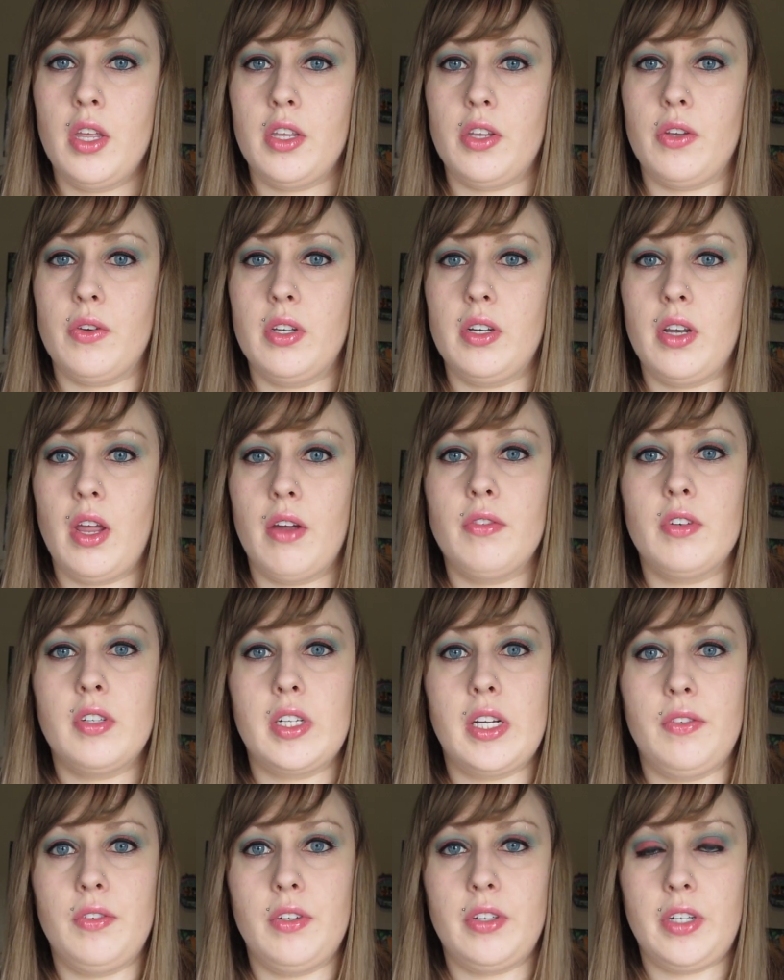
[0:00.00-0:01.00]
You can never
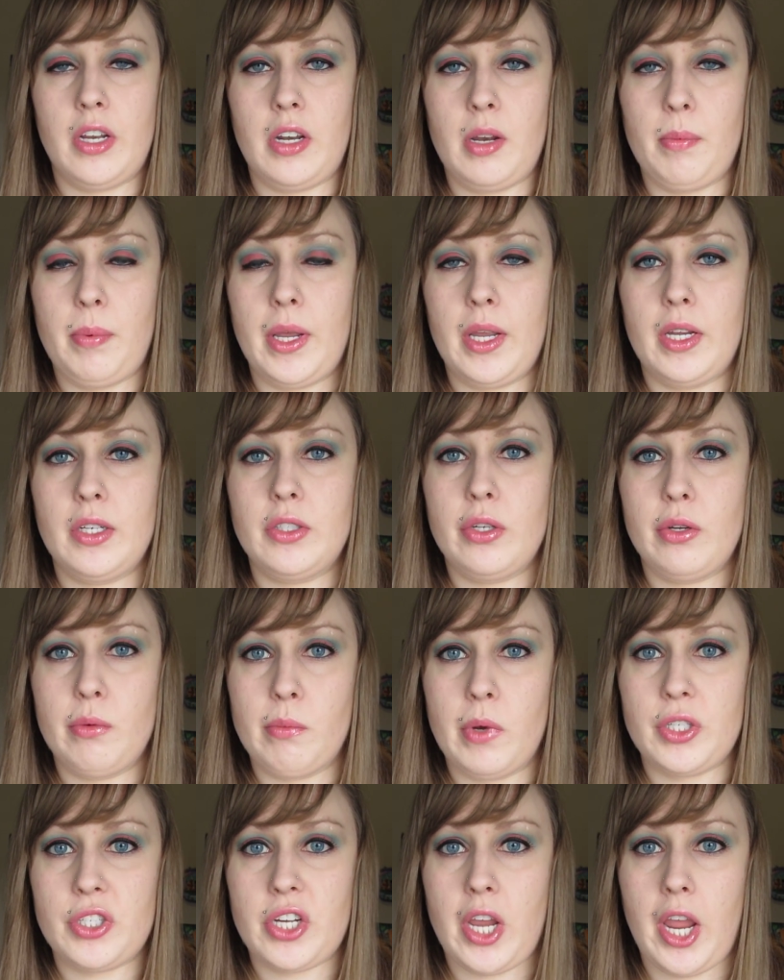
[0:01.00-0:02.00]
give your guinea pig too
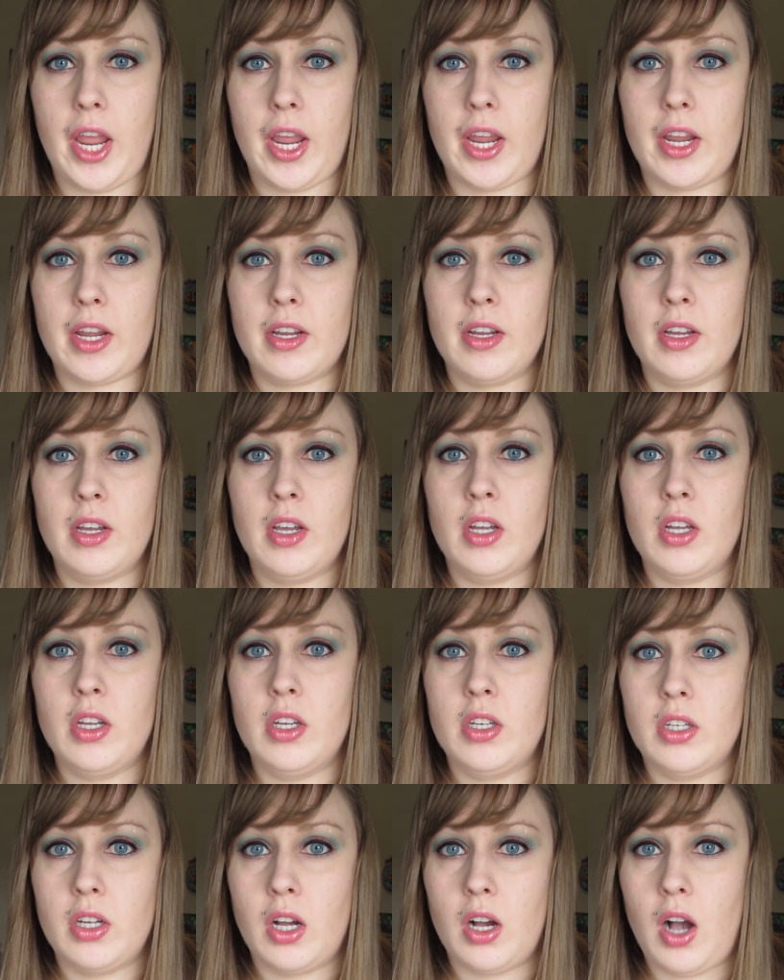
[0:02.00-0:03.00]
much hay.
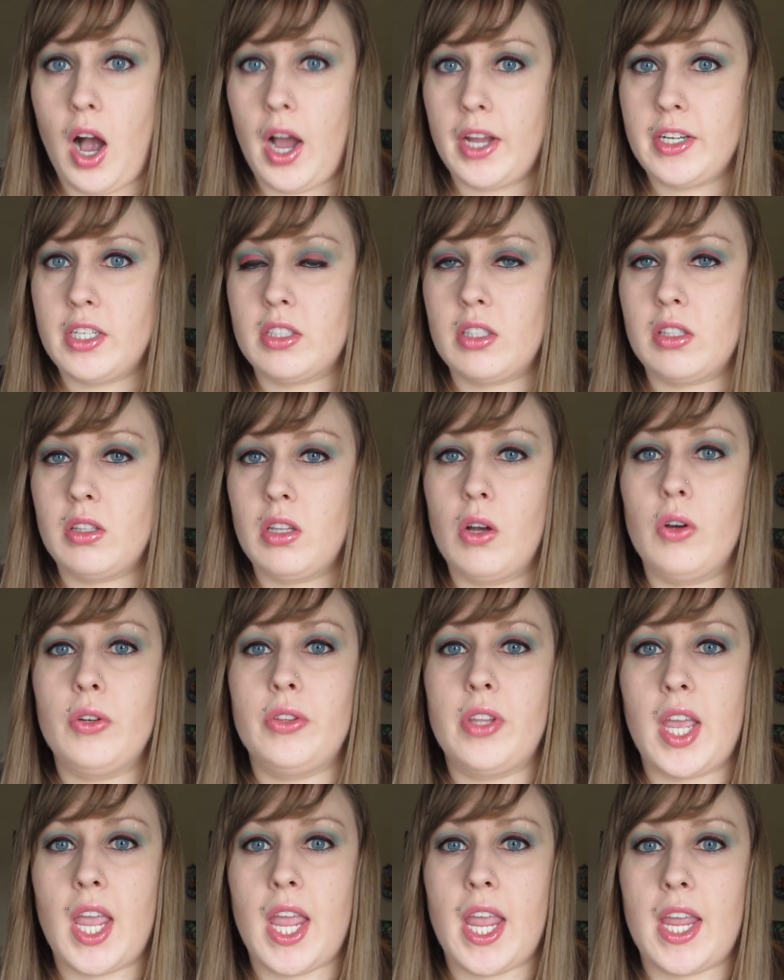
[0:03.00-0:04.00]
I just load
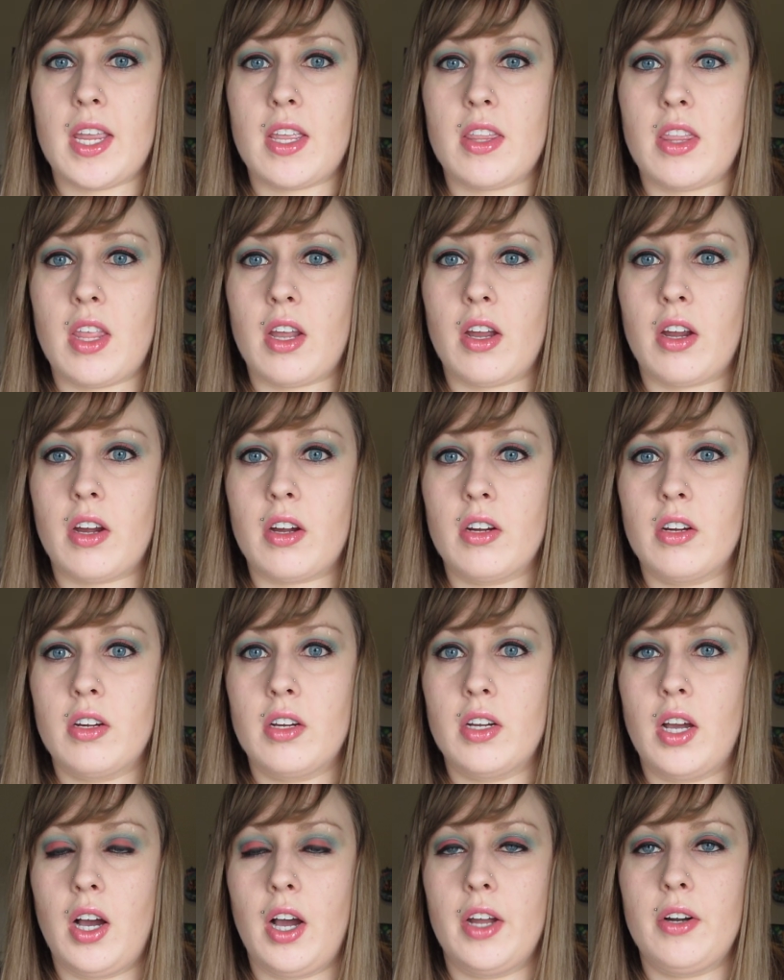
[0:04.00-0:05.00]
the hay in there.
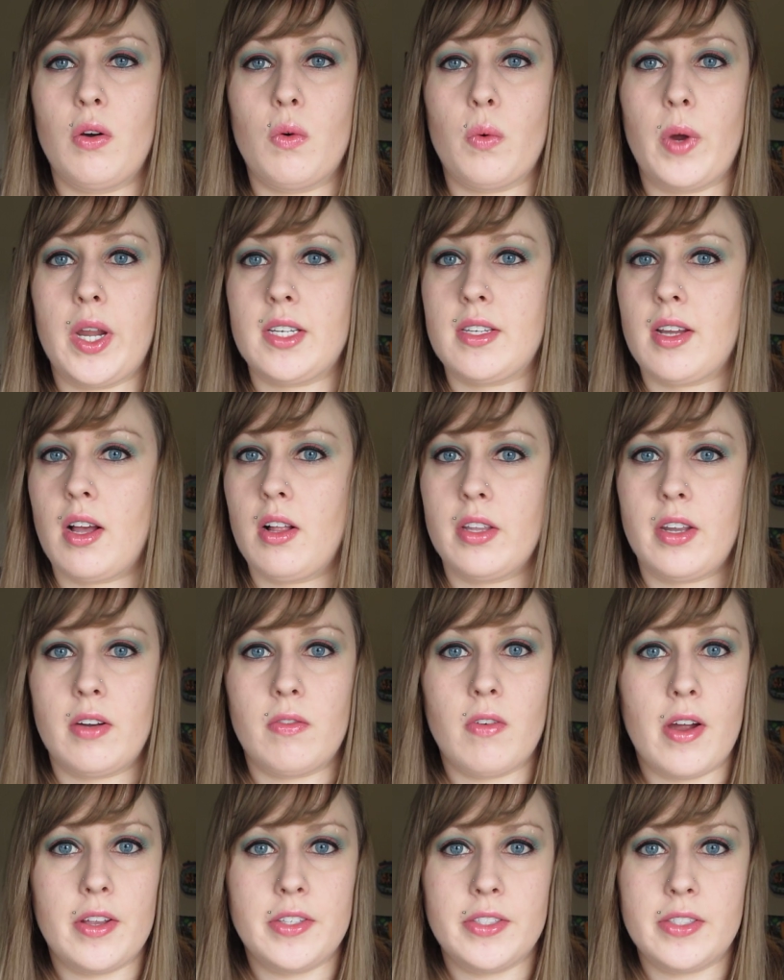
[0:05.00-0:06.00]
I don't wait till it
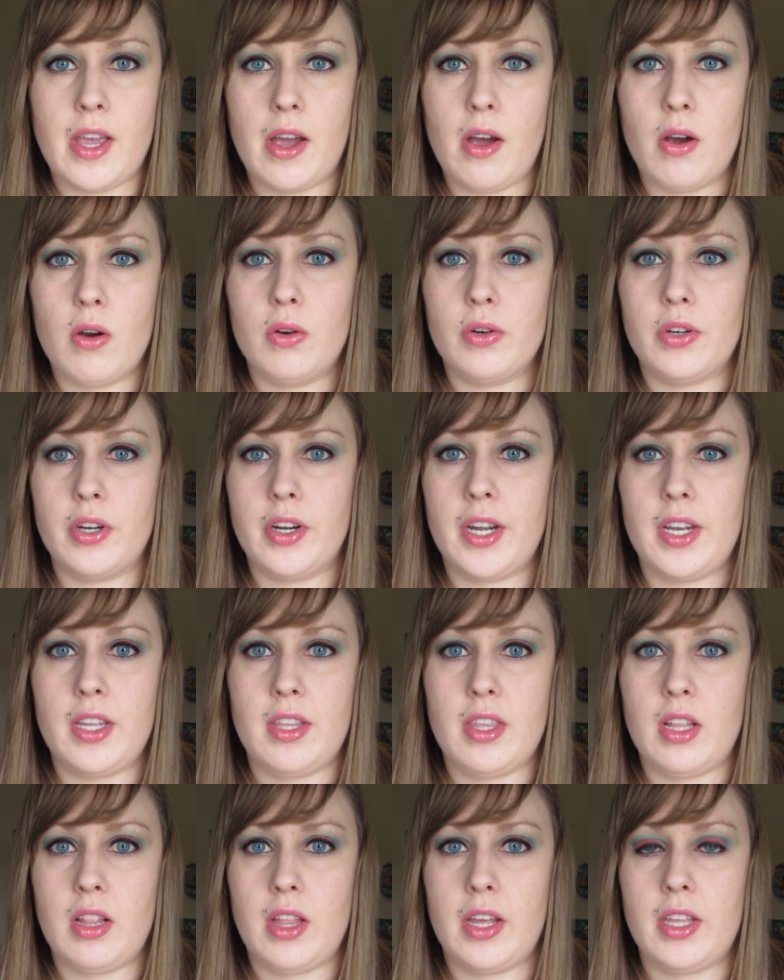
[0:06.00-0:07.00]
runs out or
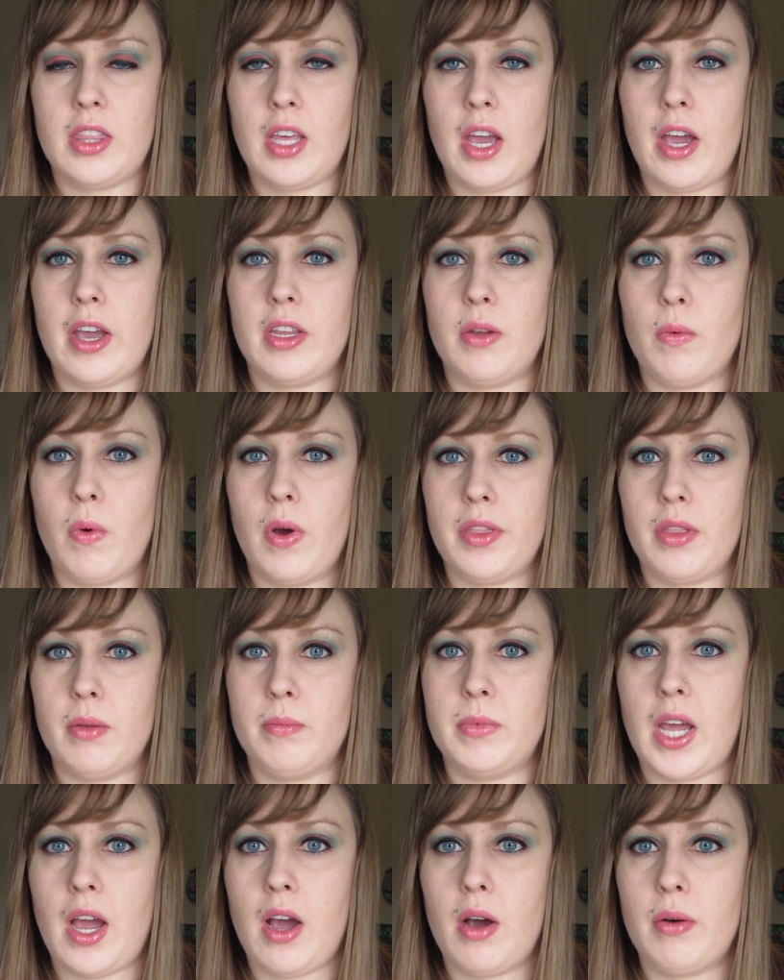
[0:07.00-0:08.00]
anything like that. You want
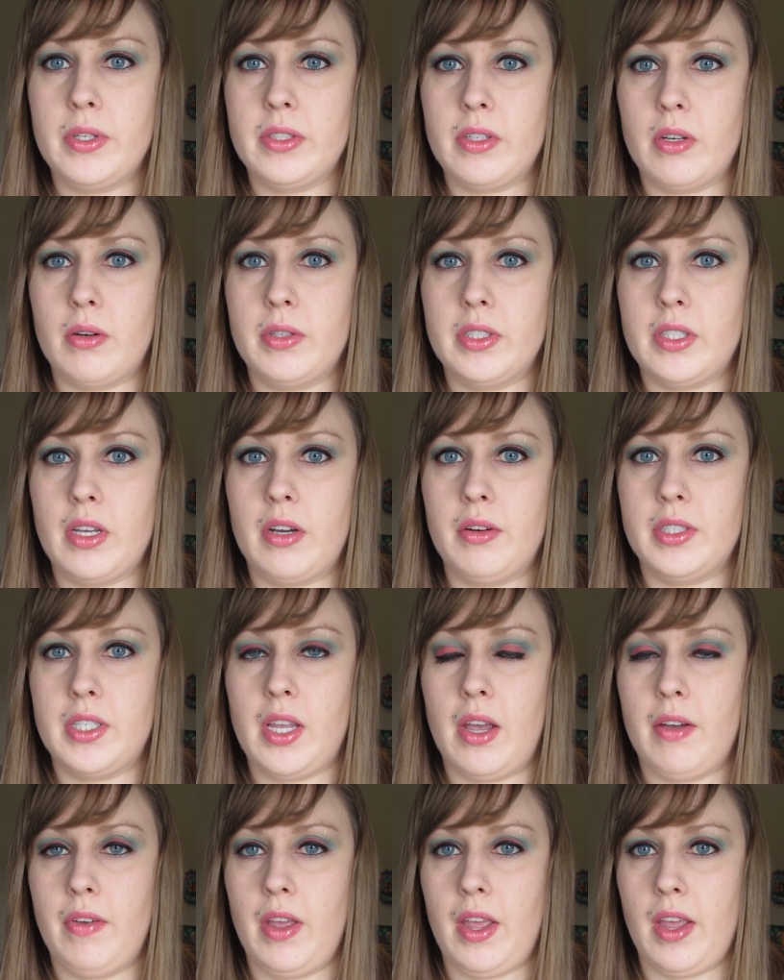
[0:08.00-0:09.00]
them to always, always, always
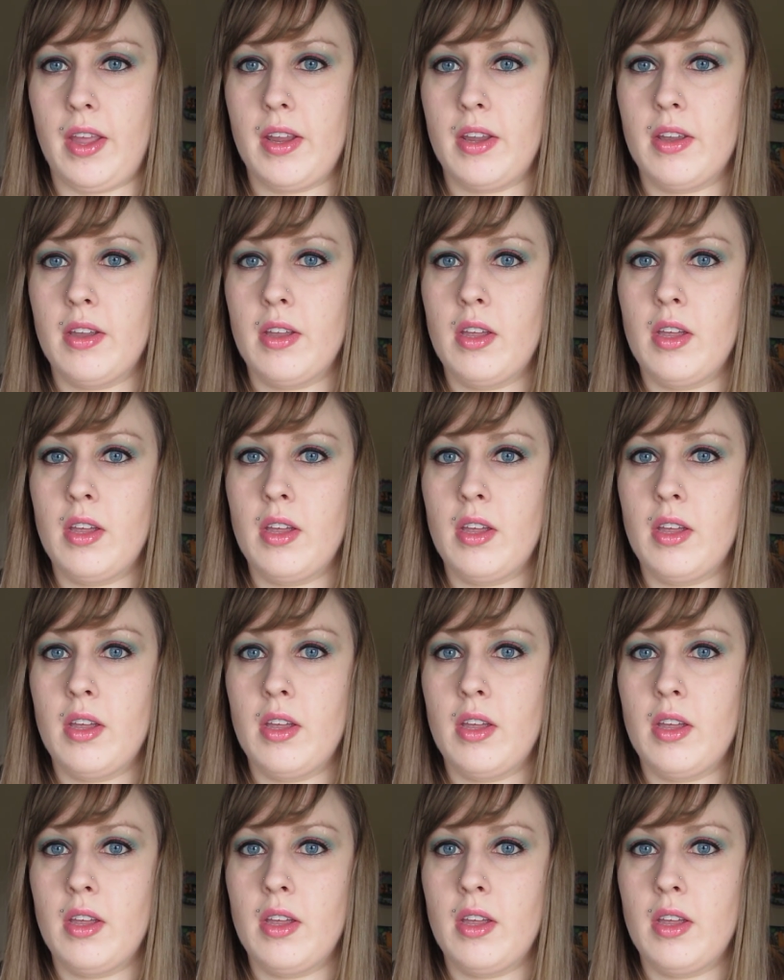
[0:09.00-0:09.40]
have hay.